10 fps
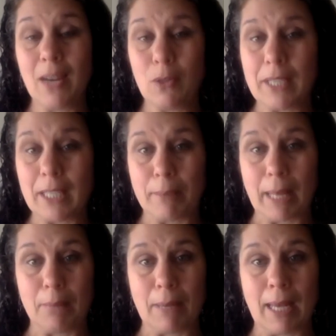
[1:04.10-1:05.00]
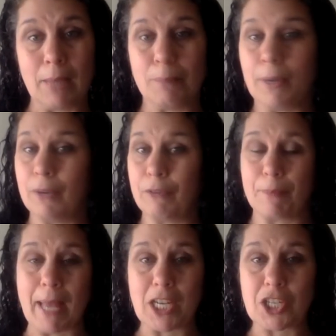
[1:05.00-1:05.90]
only in Belmont, but
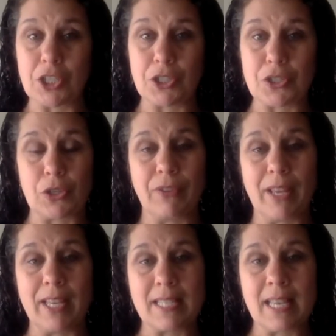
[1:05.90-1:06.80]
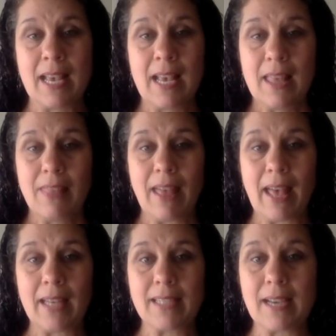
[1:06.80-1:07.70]
from national surveys
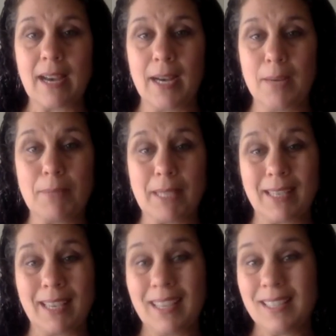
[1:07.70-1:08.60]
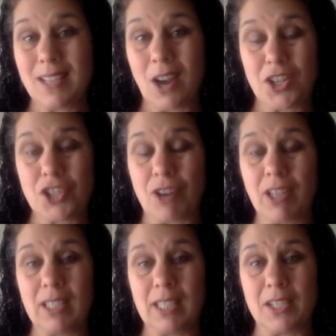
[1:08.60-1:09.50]
that um, kids are
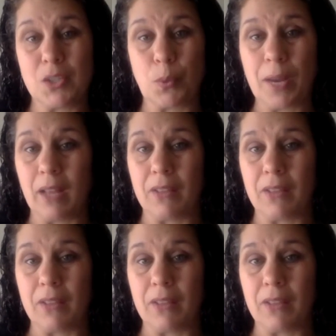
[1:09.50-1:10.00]
struggling as well.